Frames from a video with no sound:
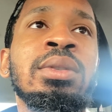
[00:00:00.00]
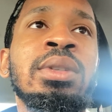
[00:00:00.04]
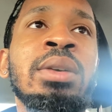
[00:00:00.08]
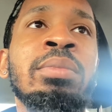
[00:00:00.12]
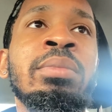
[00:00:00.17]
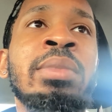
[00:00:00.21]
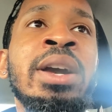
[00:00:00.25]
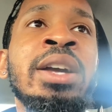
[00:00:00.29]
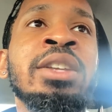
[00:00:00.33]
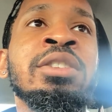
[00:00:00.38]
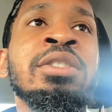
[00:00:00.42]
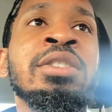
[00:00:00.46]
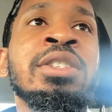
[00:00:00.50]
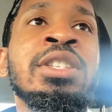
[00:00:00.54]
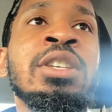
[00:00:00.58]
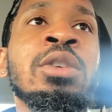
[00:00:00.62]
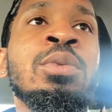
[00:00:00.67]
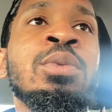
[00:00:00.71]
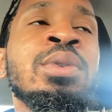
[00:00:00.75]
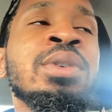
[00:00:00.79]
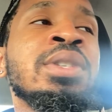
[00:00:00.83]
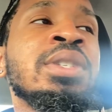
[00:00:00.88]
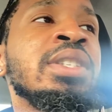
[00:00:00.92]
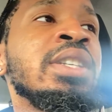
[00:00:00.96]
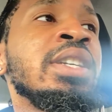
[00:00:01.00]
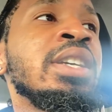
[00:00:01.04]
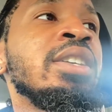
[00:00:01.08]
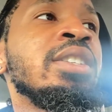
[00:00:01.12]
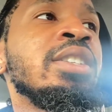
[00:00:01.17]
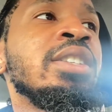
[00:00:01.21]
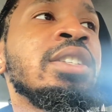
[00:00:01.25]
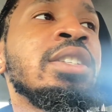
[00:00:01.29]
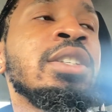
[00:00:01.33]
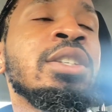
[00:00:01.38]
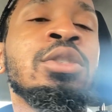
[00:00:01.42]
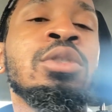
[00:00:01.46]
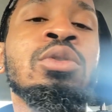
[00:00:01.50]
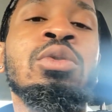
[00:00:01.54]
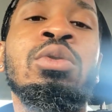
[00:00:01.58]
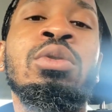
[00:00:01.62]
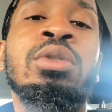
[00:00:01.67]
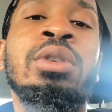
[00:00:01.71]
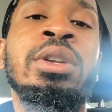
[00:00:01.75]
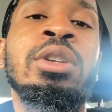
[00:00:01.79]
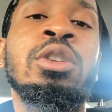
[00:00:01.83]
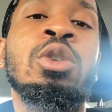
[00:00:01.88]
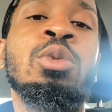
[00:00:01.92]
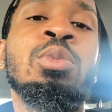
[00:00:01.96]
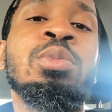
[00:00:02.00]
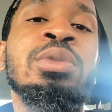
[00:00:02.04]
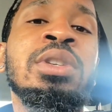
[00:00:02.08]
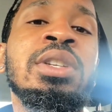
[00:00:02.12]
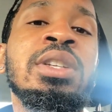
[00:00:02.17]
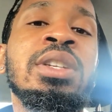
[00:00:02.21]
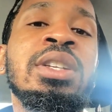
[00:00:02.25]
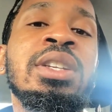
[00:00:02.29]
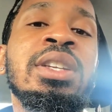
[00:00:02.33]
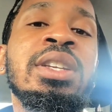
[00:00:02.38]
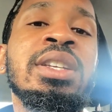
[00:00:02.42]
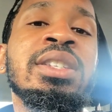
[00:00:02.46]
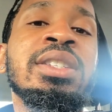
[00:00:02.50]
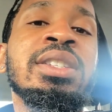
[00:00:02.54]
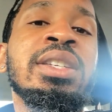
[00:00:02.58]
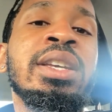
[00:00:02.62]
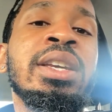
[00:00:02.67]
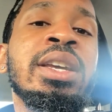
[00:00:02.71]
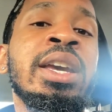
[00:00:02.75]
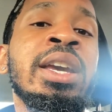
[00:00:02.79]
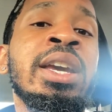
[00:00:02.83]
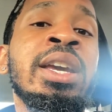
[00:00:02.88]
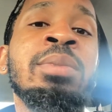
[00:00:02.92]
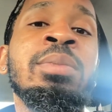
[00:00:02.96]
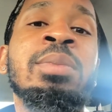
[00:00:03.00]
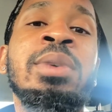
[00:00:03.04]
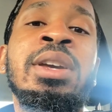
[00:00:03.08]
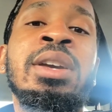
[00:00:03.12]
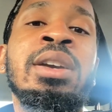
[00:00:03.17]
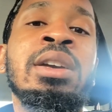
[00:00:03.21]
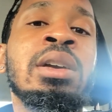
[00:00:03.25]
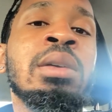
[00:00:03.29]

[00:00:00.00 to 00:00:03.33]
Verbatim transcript: Imagine someone standing in the door and opening it and say, hey man,